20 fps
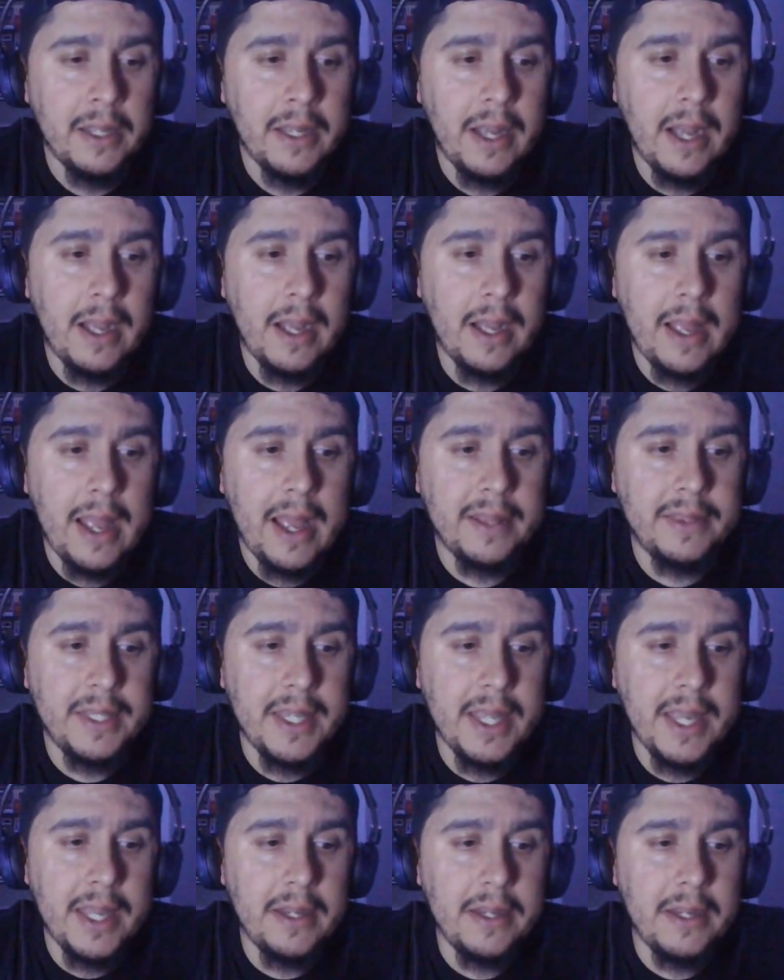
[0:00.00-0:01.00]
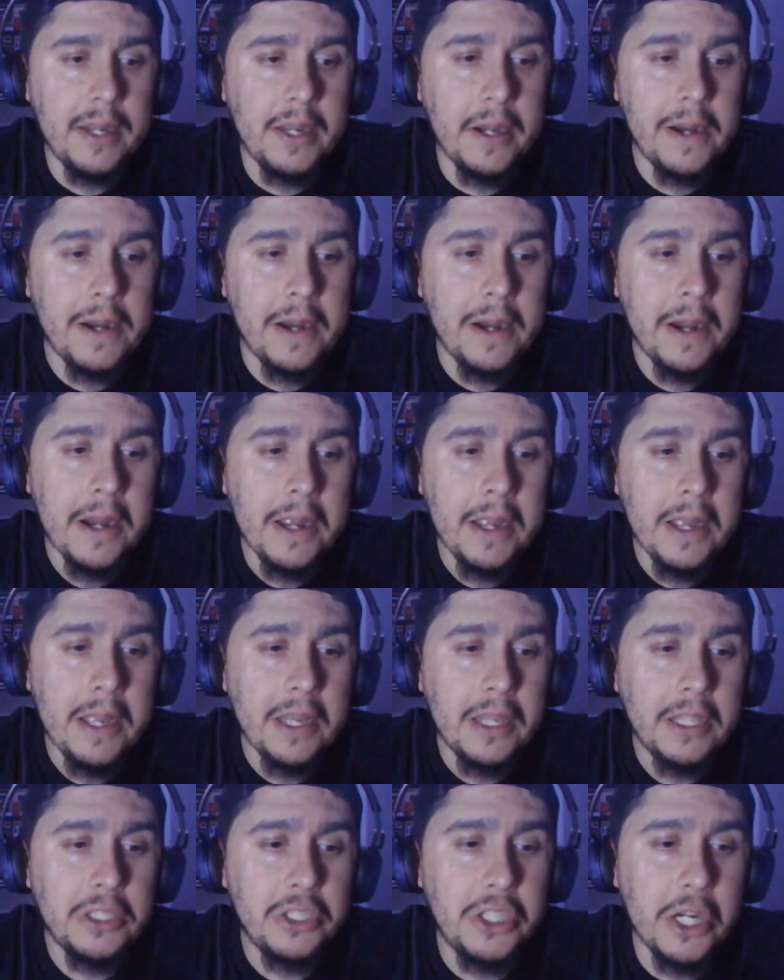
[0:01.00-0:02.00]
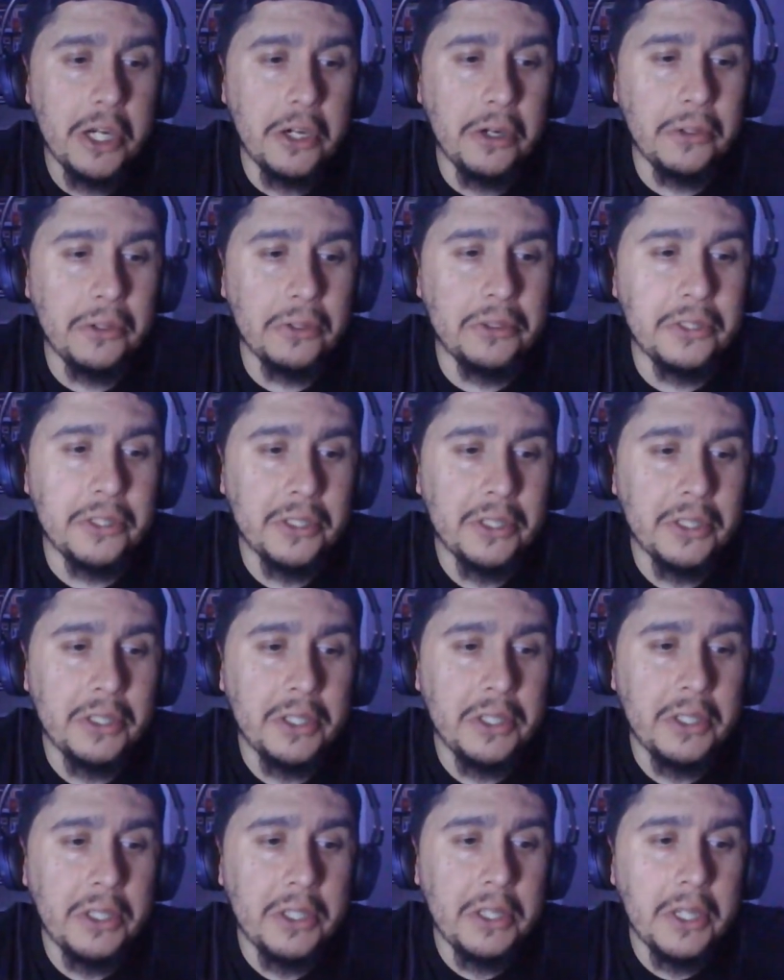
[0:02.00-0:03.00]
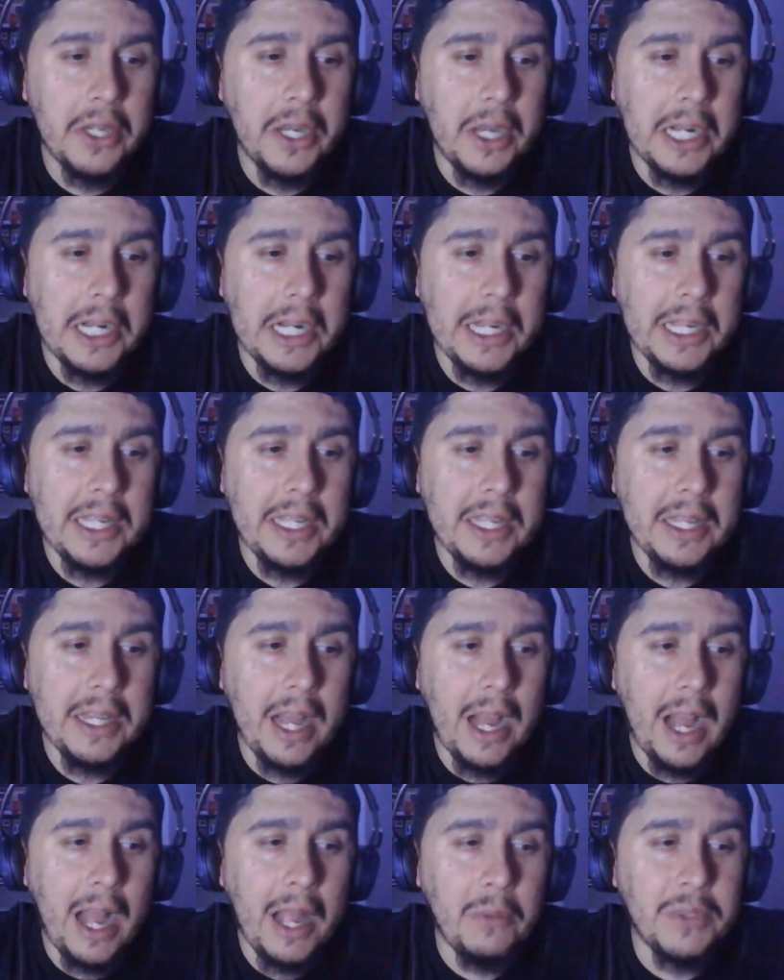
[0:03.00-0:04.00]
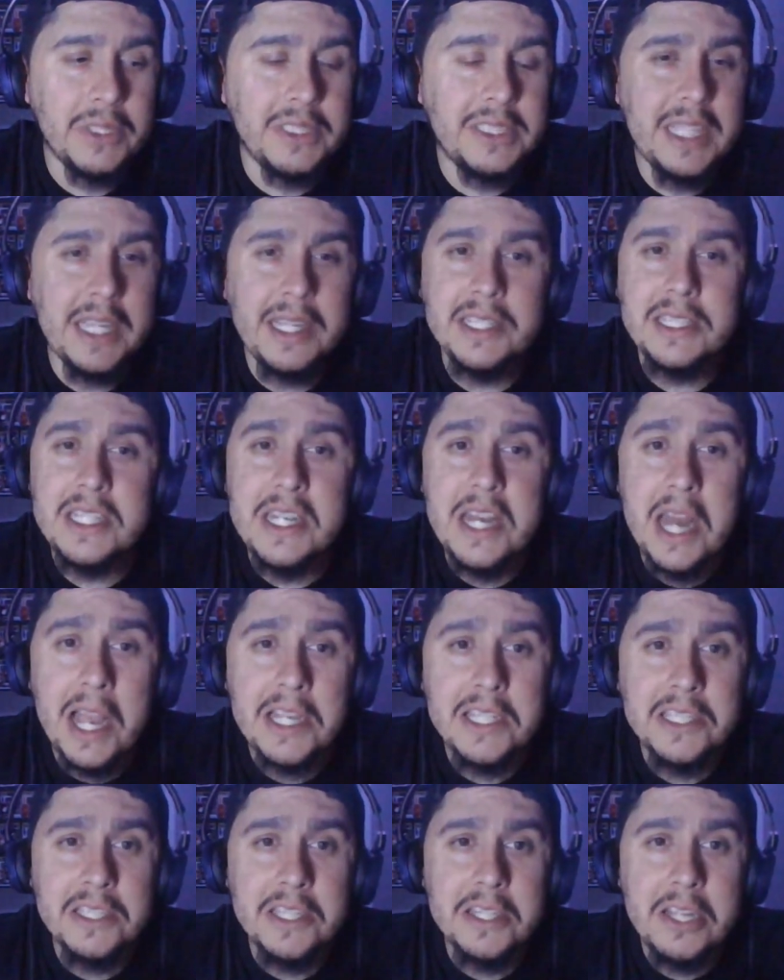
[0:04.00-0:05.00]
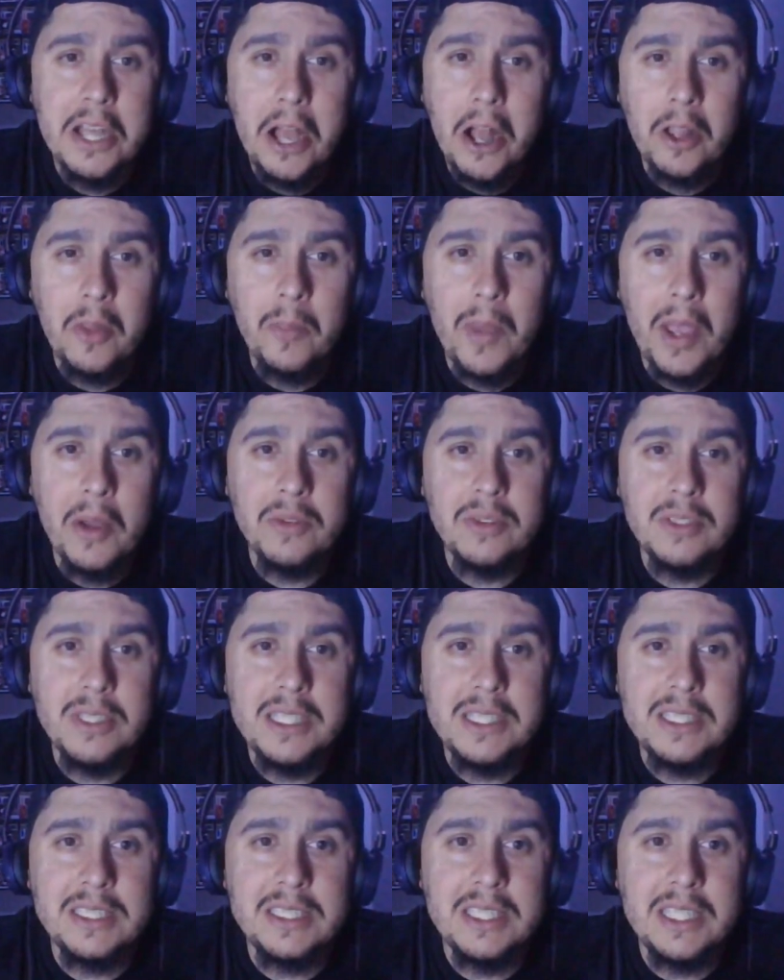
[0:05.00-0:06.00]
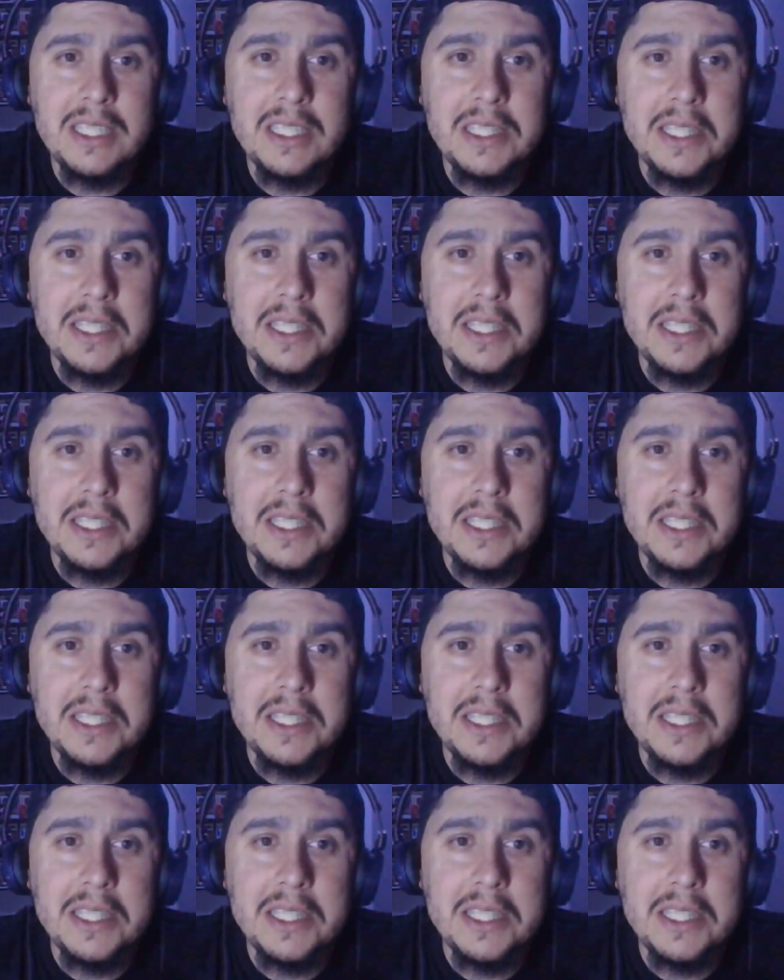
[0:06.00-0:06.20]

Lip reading: at the end here. Gerald, I would say it's nice to talk about DC